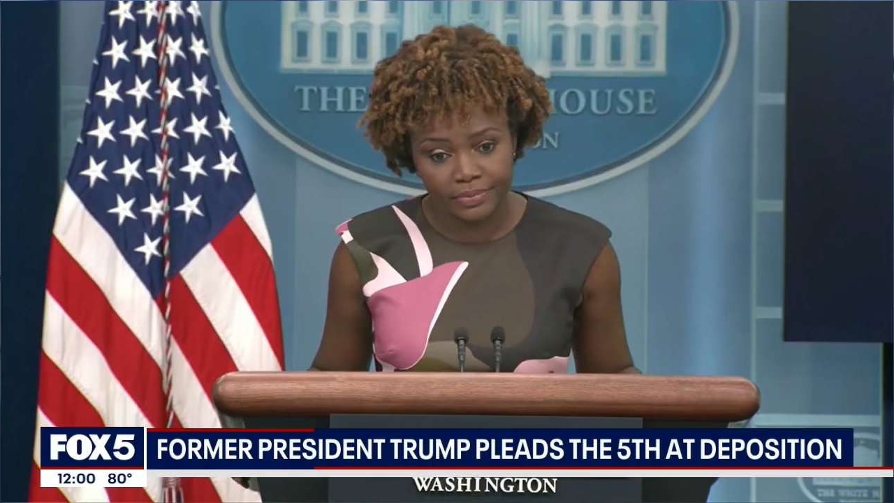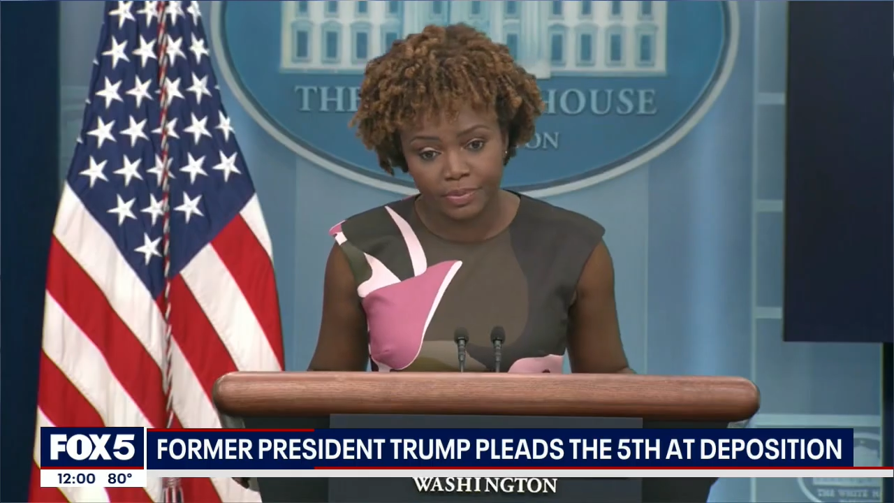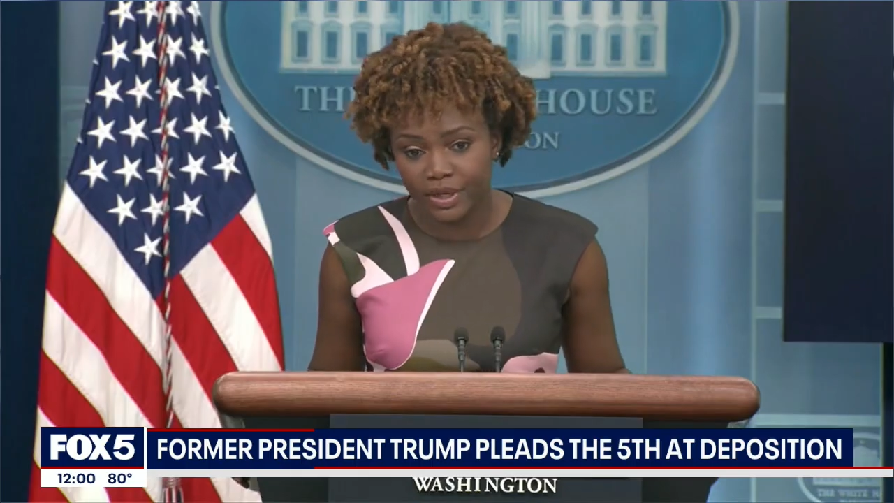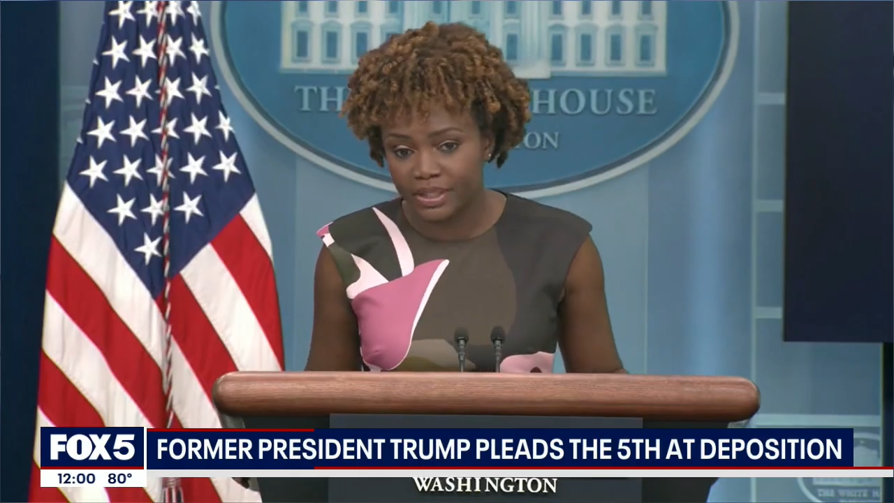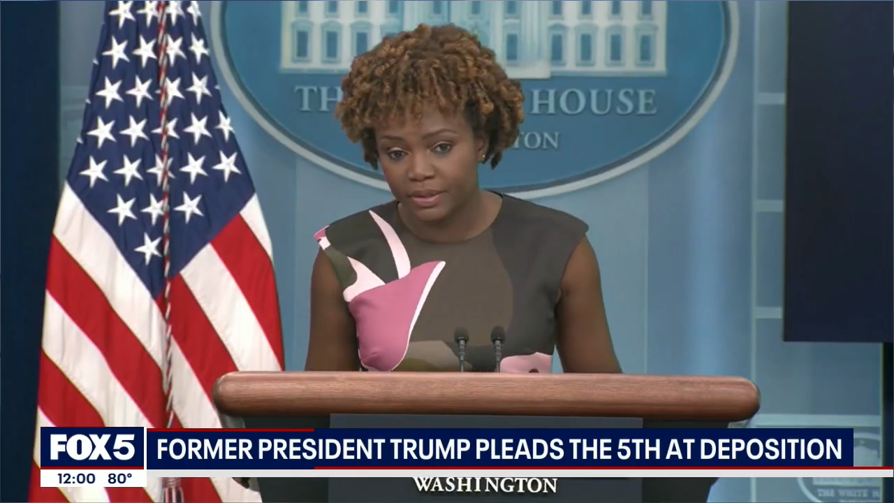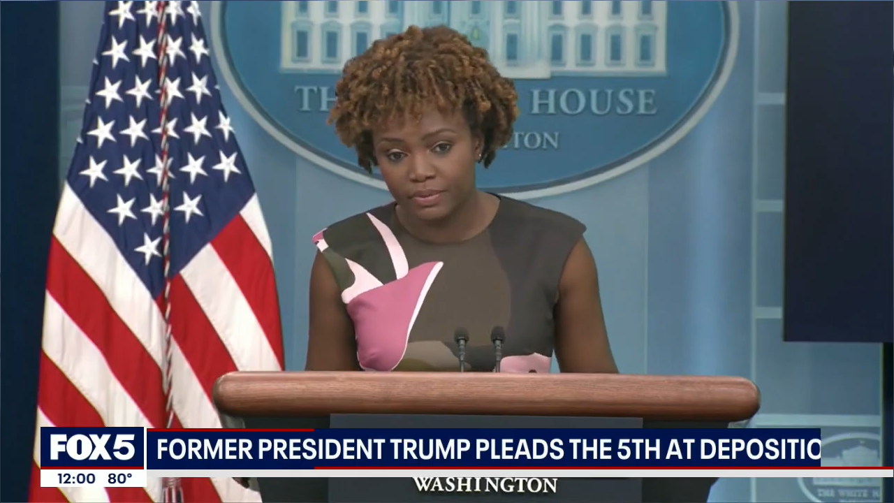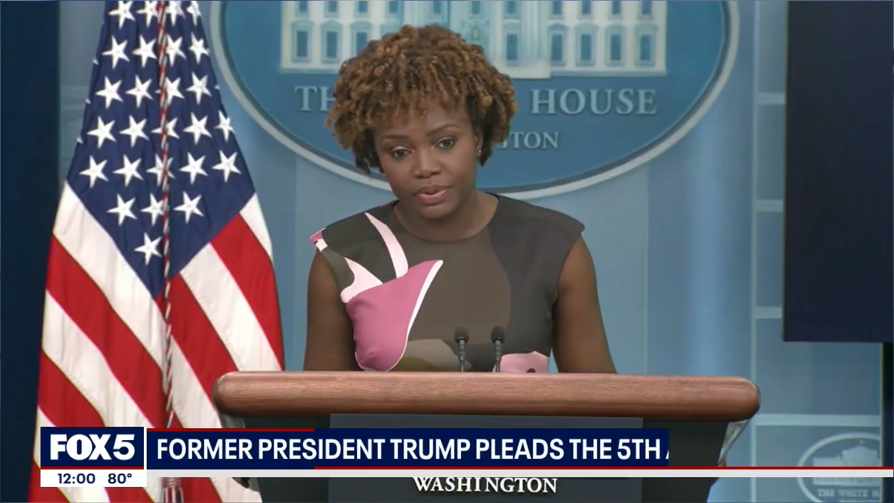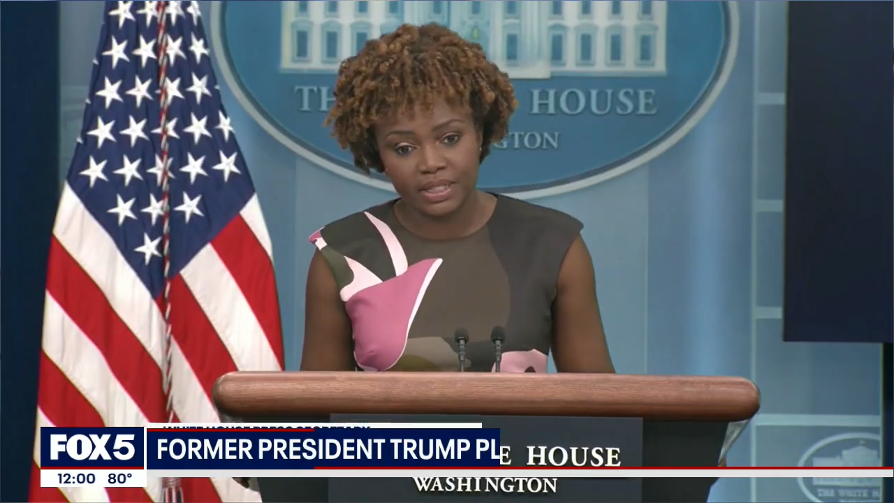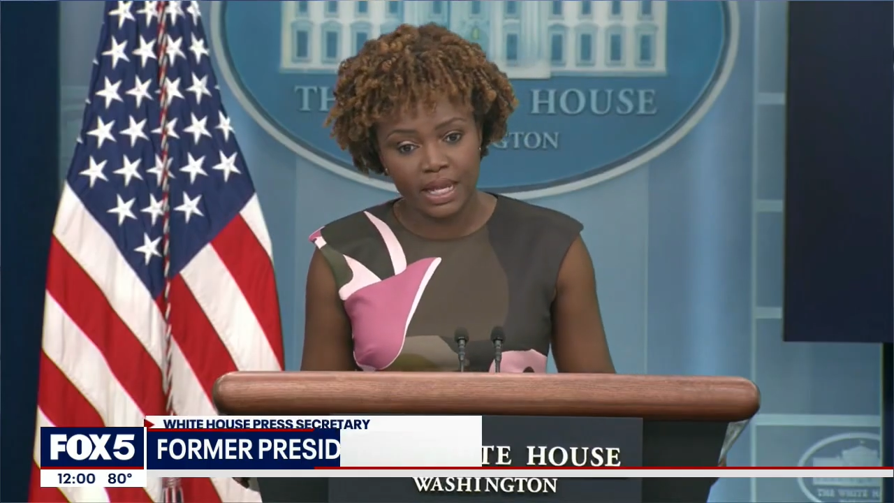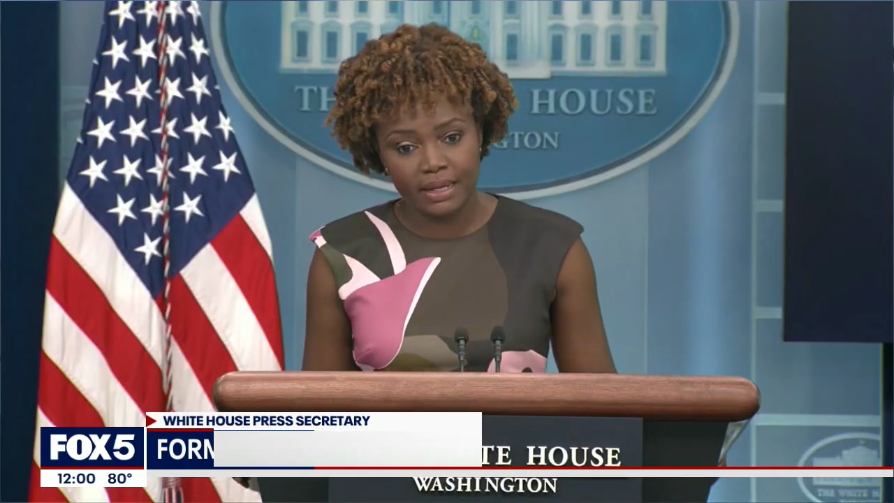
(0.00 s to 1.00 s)
The president
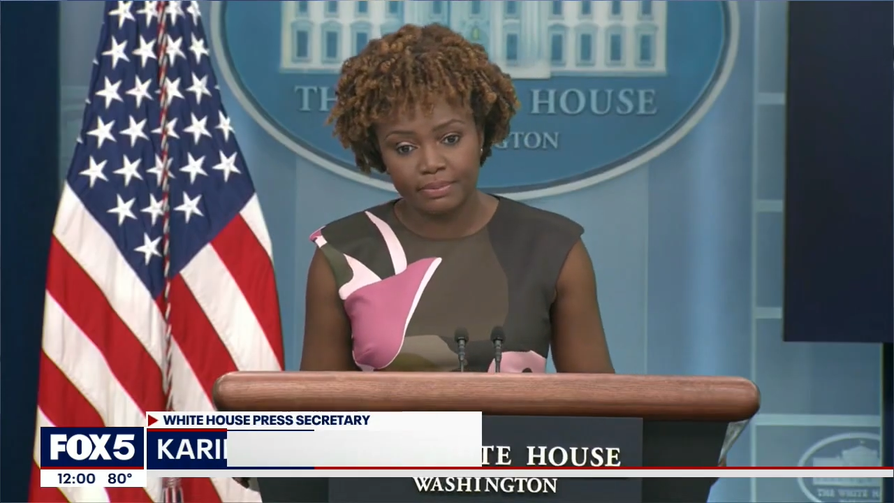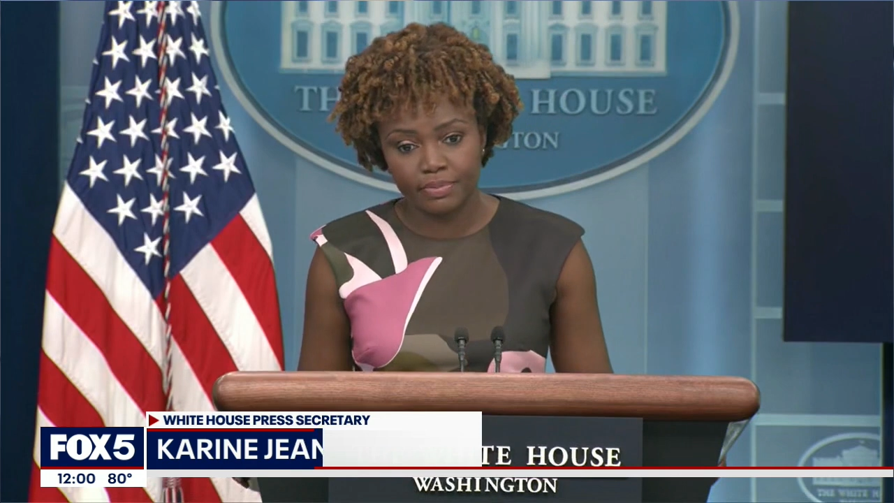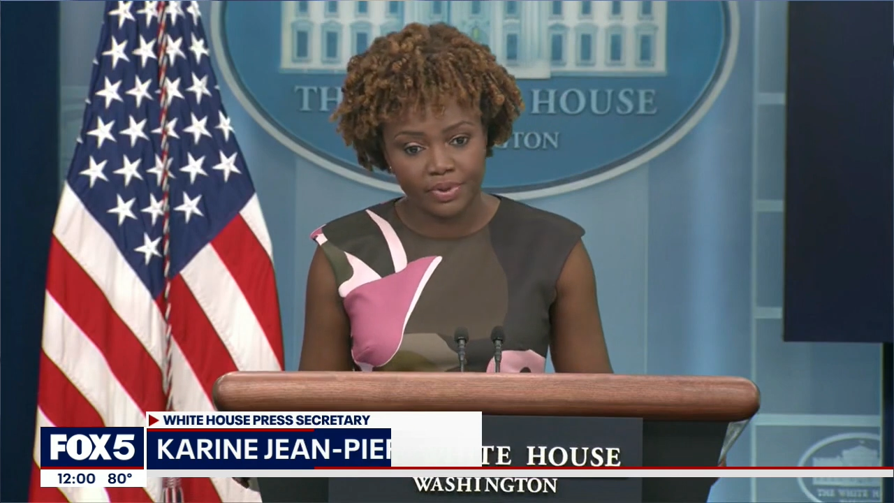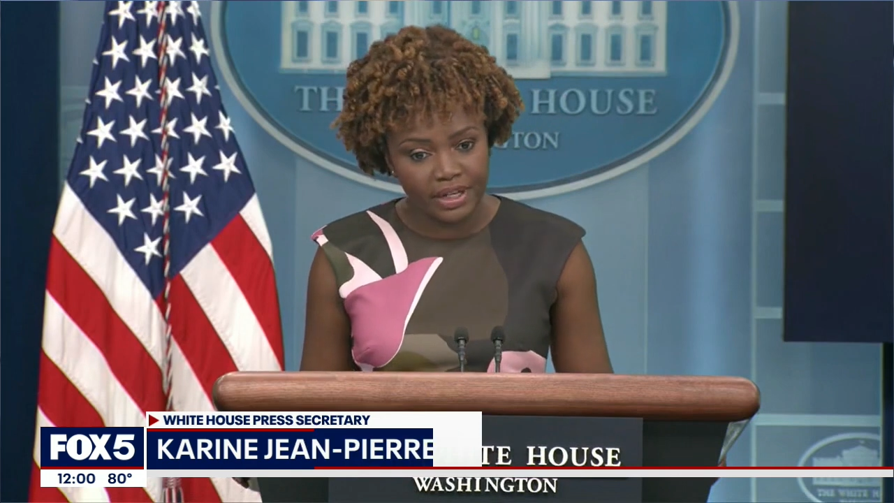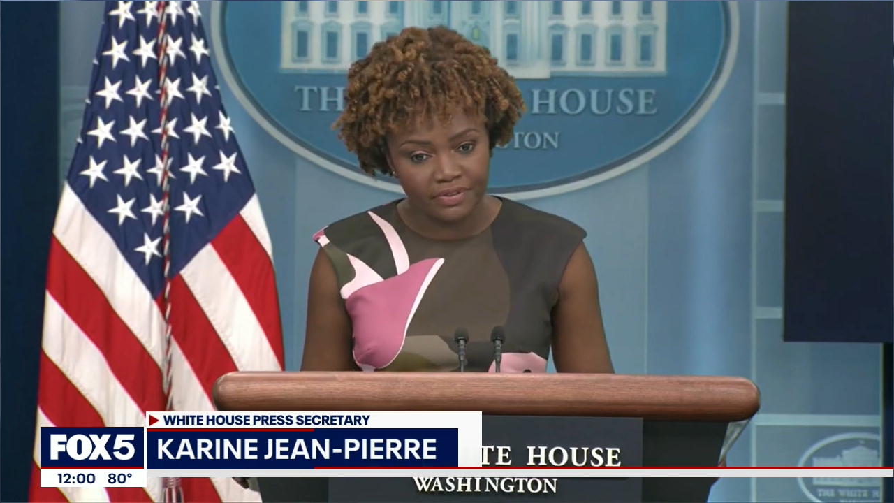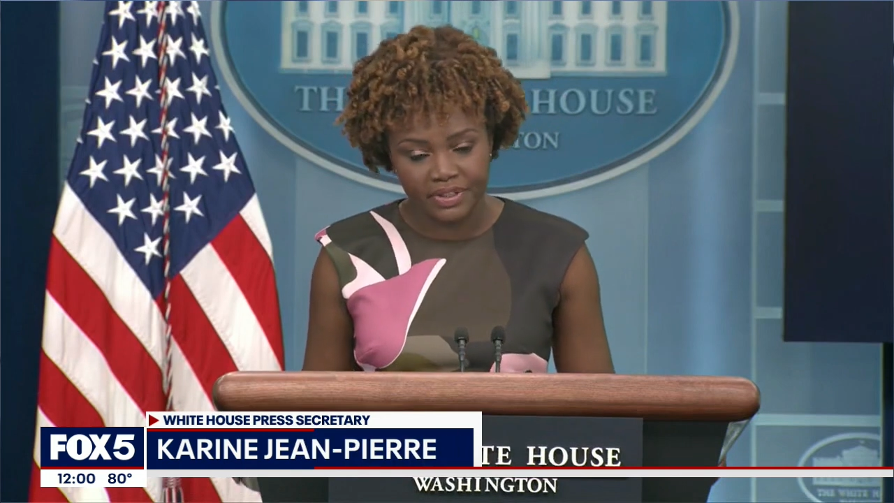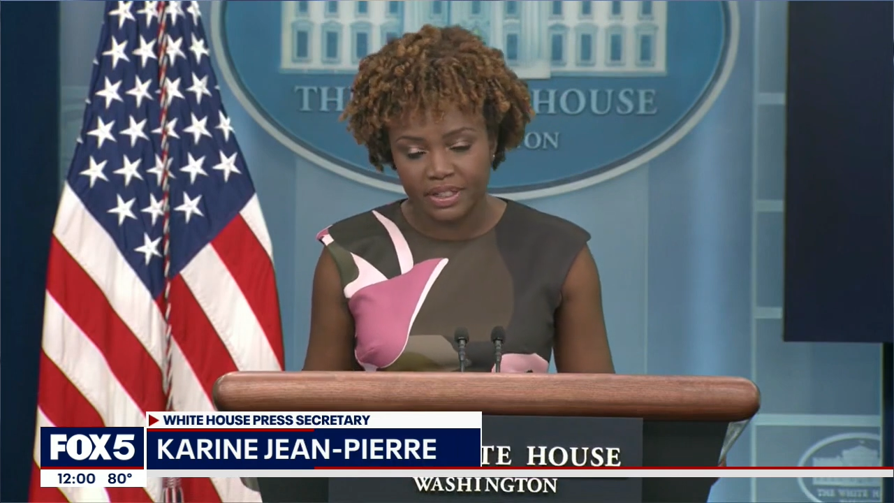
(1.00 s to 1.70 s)
was not briefed,